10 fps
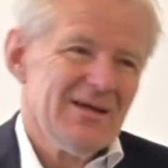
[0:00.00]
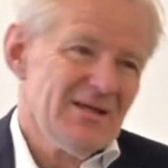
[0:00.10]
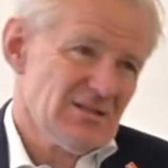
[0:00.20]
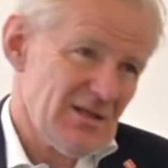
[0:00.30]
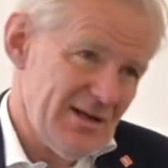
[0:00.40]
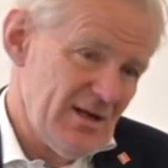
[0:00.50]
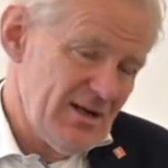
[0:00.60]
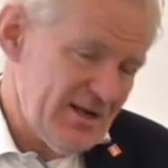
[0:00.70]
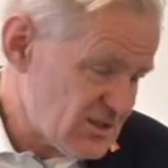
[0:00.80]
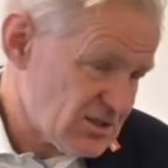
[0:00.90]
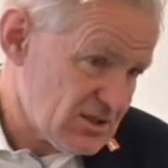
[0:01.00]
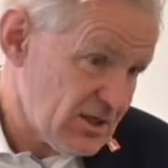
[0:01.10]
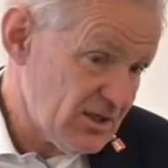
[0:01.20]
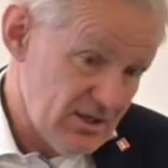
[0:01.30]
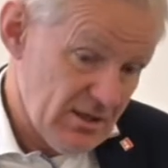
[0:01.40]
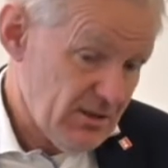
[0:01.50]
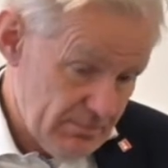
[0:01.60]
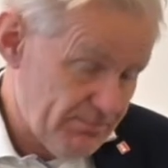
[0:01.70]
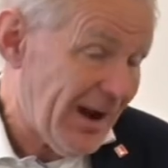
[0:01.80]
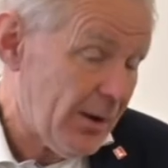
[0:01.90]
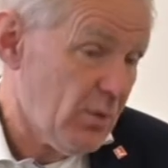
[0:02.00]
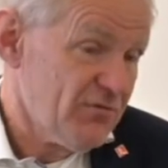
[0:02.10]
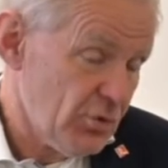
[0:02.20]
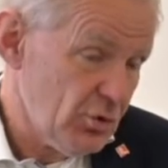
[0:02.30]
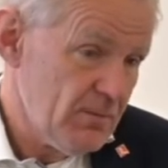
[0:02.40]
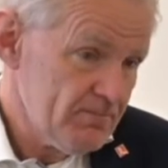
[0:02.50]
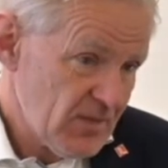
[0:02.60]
is less powerful